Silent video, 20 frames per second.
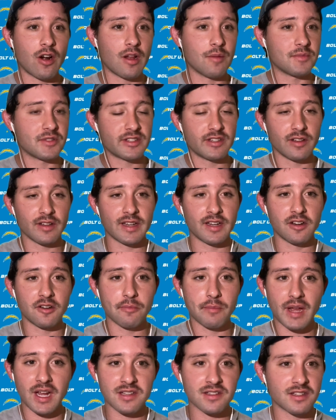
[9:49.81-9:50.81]
I'm still here in
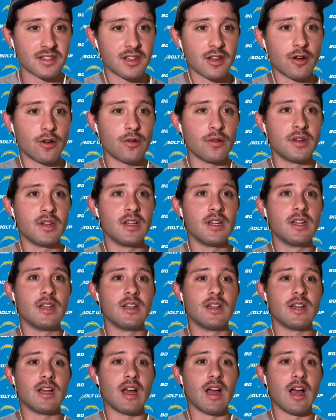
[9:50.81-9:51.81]
Mexico,
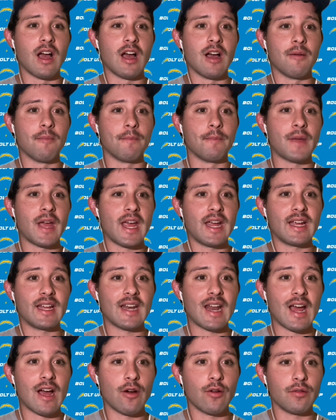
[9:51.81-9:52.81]
hanging
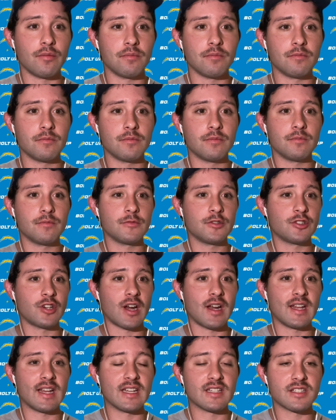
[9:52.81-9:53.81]
out,
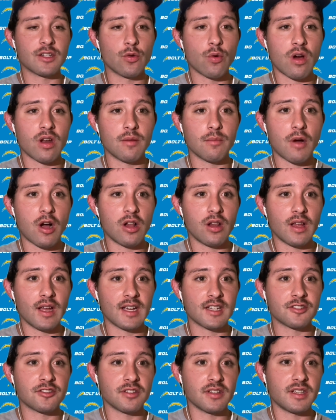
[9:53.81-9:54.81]
trying to get to Guatemala
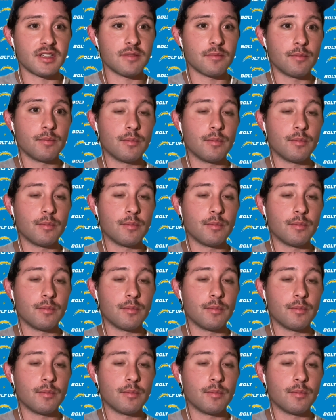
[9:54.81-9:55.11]
actually.